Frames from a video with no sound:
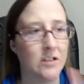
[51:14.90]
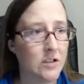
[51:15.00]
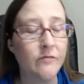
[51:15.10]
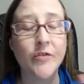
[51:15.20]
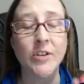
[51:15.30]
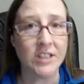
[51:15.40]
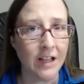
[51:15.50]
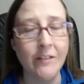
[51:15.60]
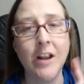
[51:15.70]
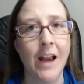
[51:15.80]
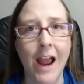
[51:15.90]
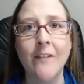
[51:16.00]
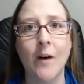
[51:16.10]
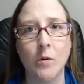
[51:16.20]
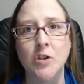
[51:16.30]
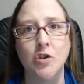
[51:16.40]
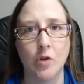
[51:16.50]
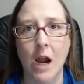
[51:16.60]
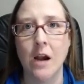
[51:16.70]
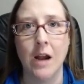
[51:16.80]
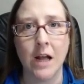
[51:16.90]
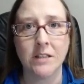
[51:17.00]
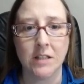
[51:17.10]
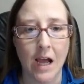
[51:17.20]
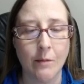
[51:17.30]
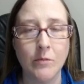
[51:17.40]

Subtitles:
for 7.5 hours straight nonstop.